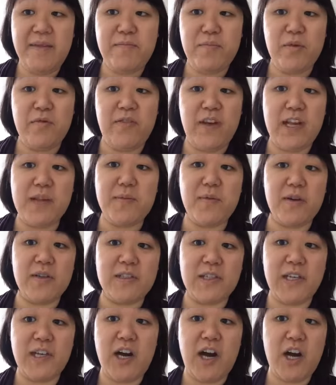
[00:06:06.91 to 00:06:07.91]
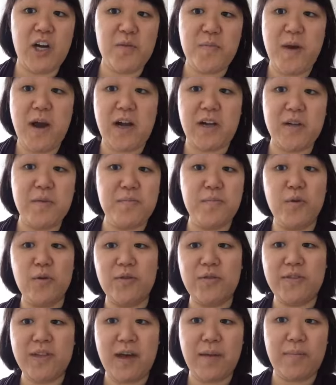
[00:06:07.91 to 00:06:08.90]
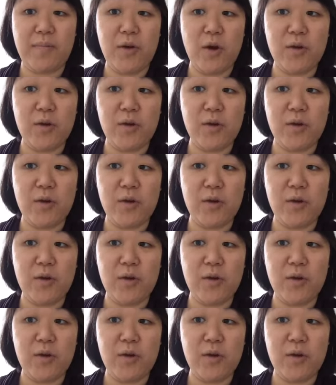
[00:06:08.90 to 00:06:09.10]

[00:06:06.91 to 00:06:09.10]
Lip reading: Facebook is going to automatically boost that